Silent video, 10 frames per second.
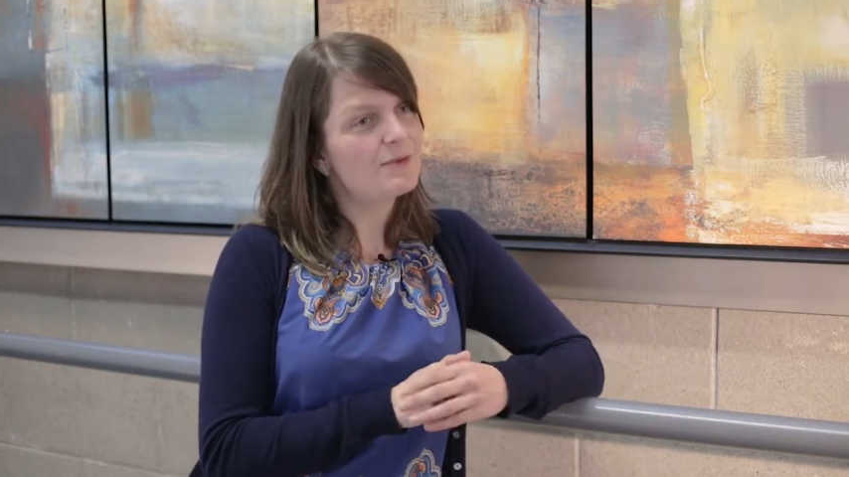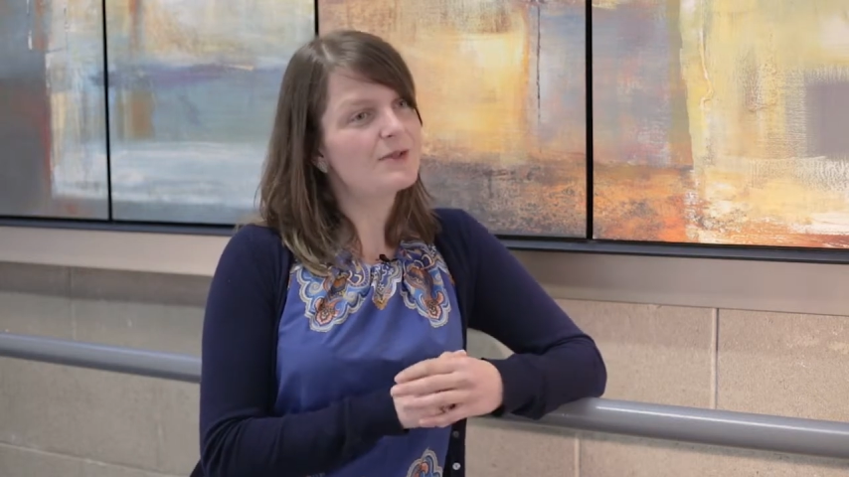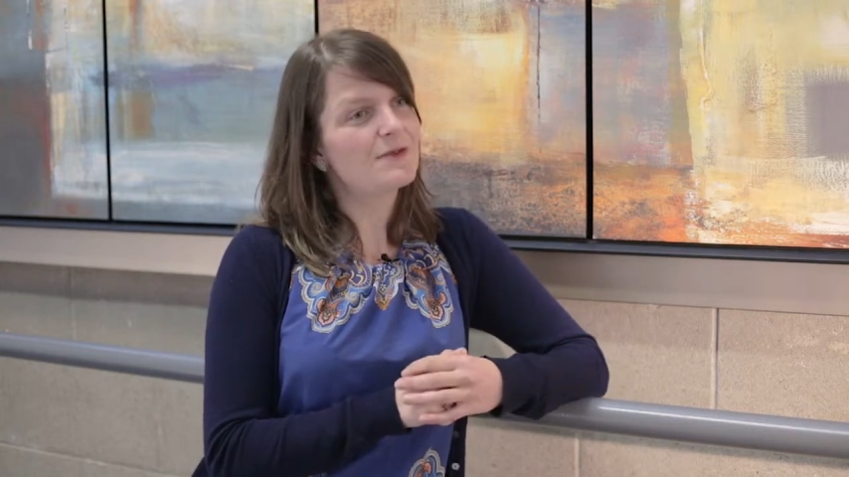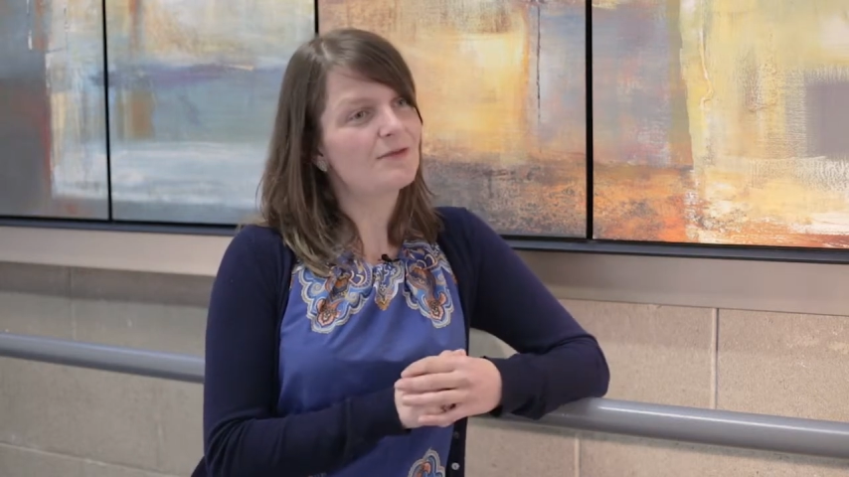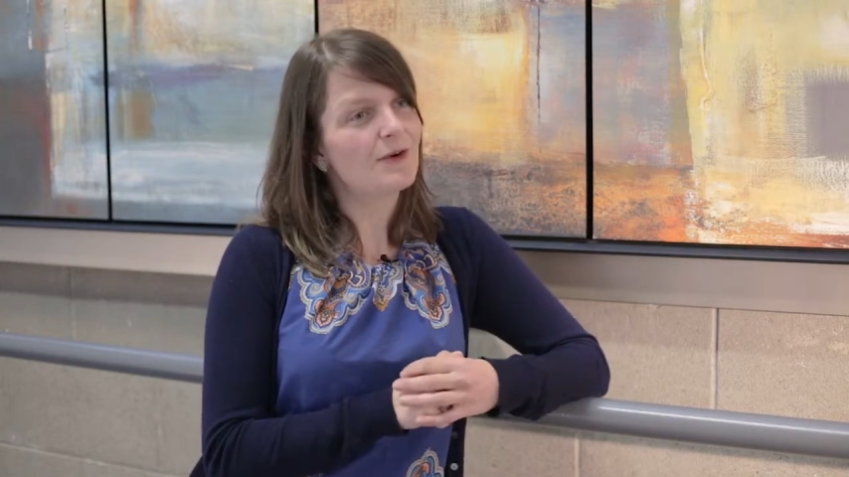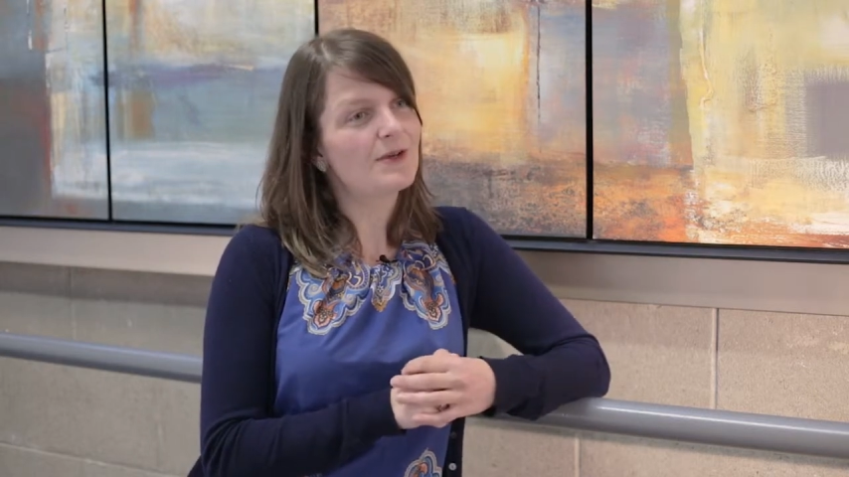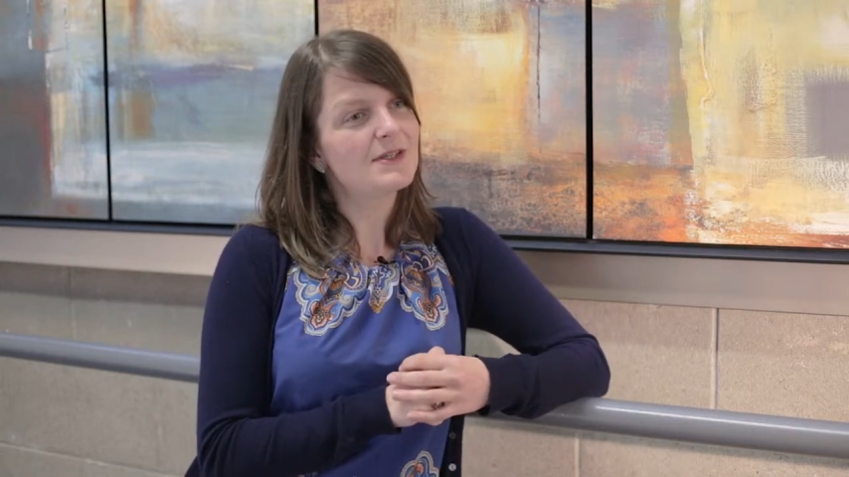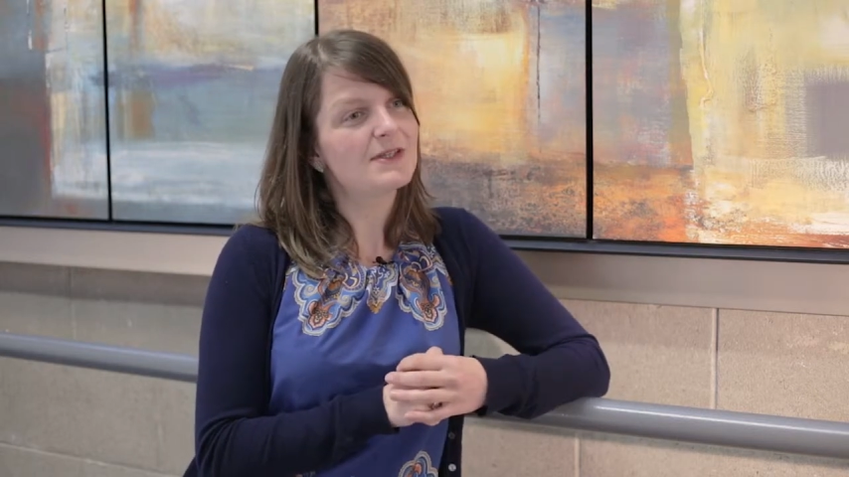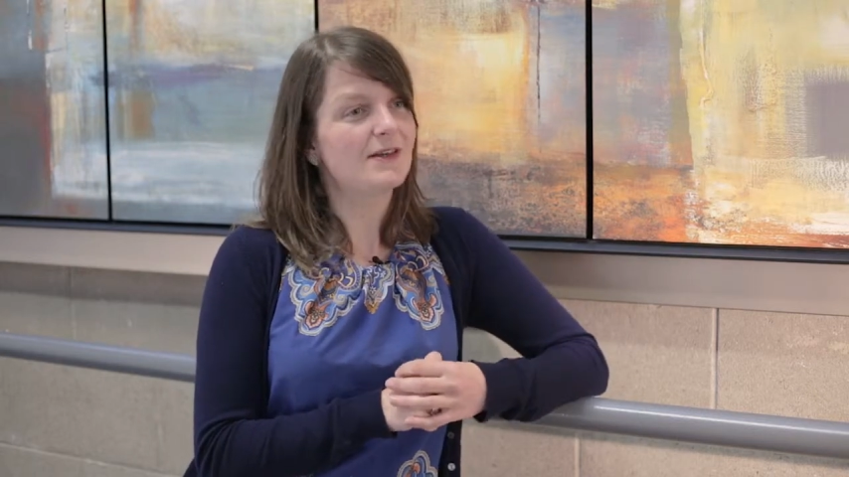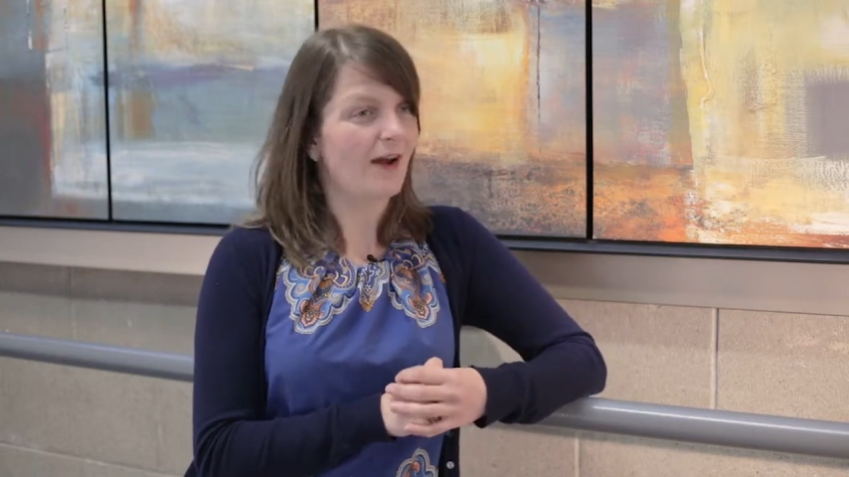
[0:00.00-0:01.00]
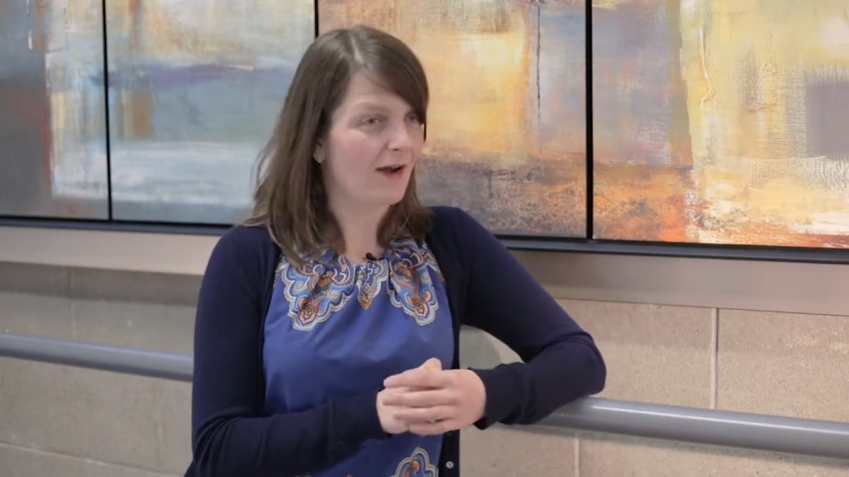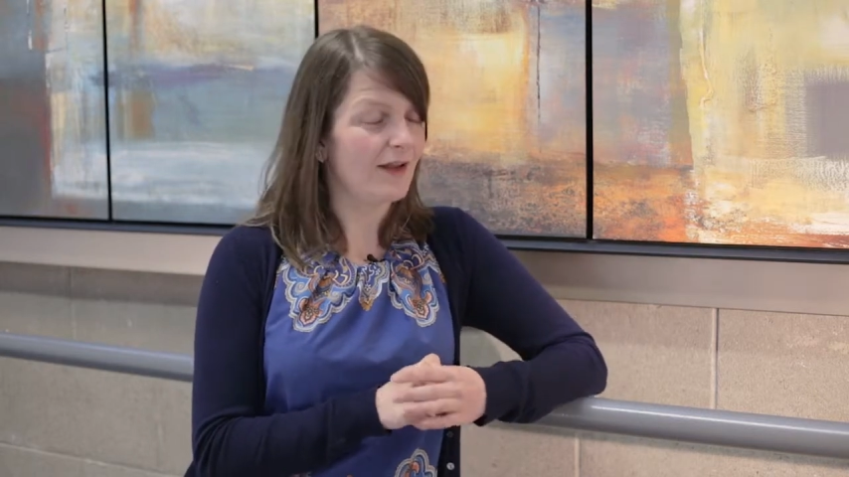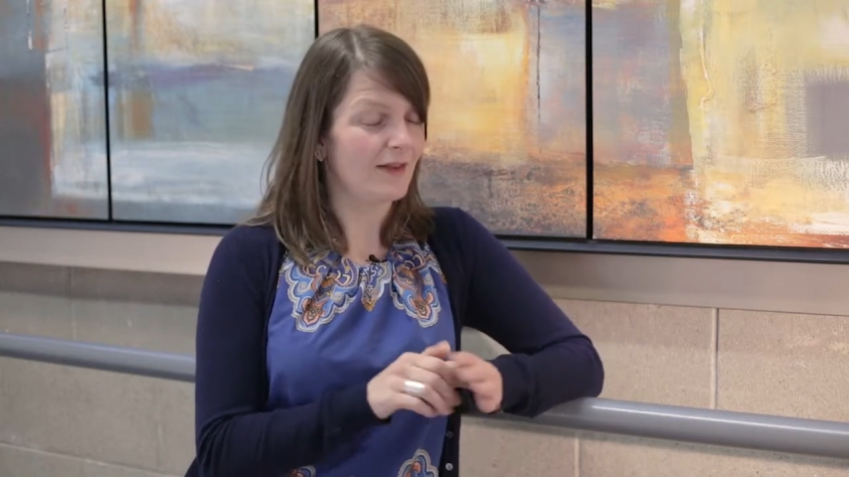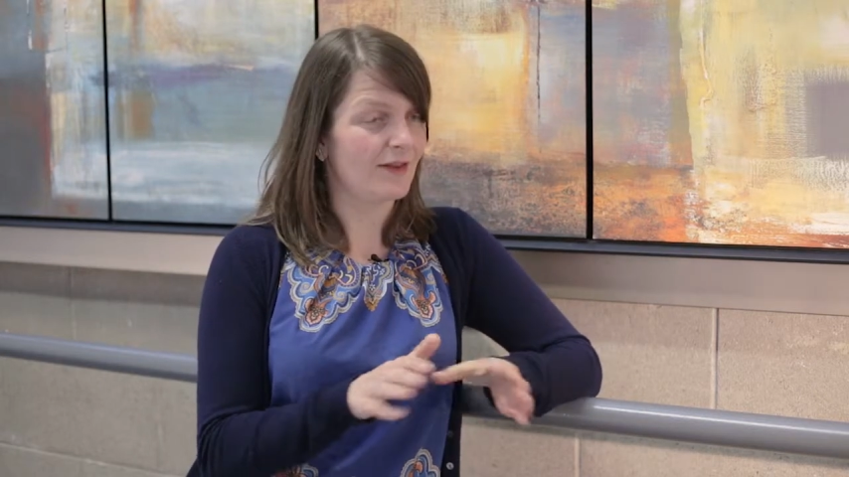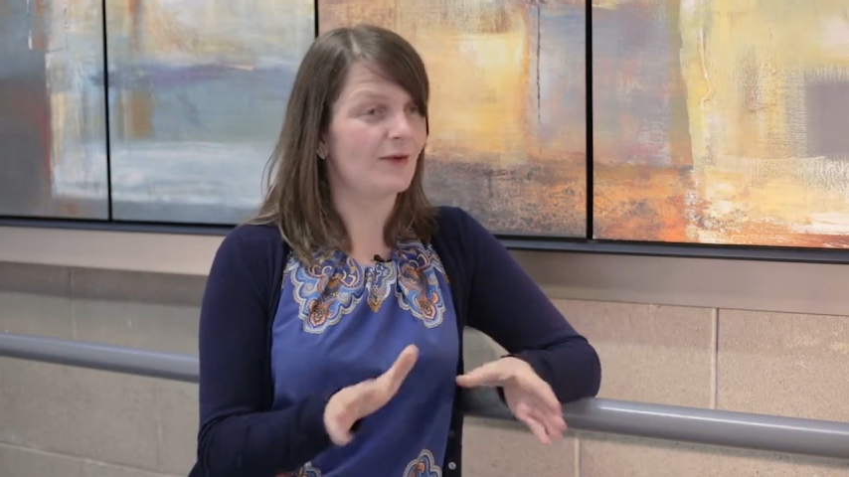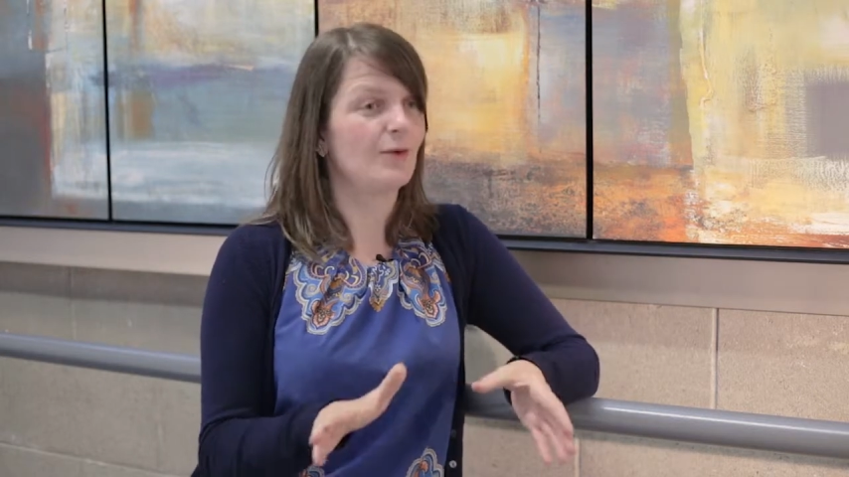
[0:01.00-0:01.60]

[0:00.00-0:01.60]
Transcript: was the first in the